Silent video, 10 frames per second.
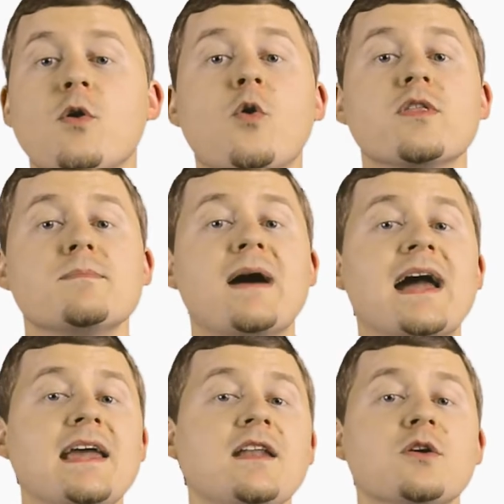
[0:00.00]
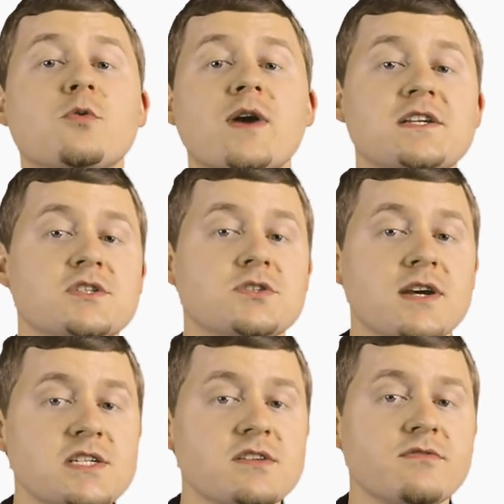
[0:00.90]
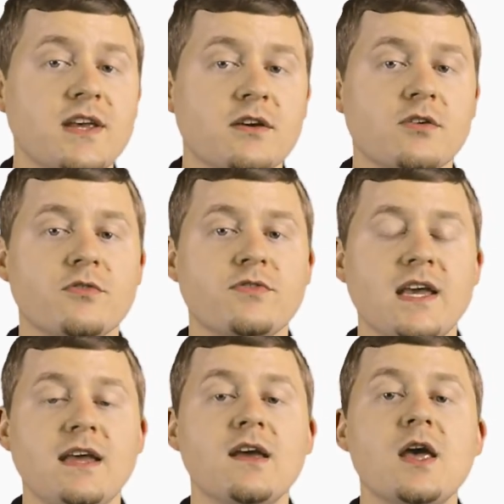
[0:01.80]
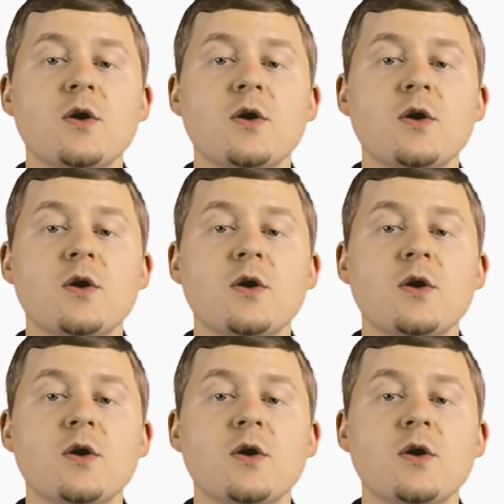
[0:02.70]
or the biennial registration vehicle fee